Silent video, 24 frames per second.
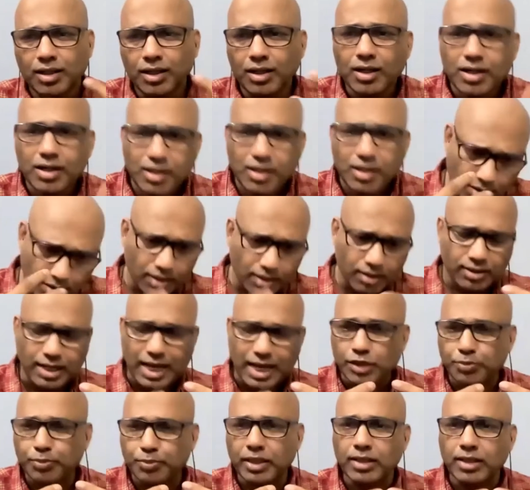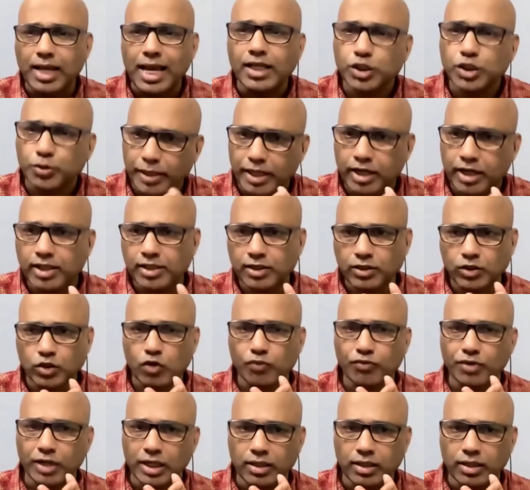intense as per the aspirations
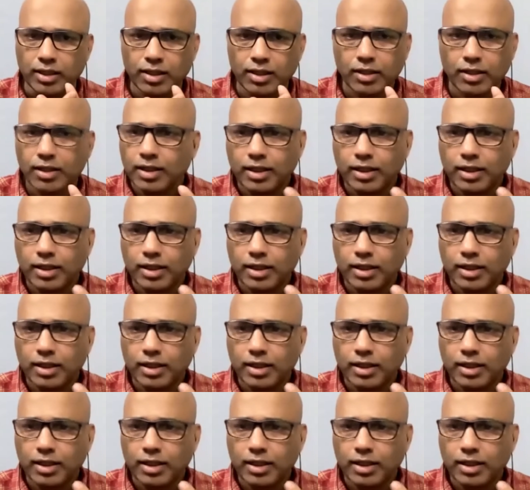of India.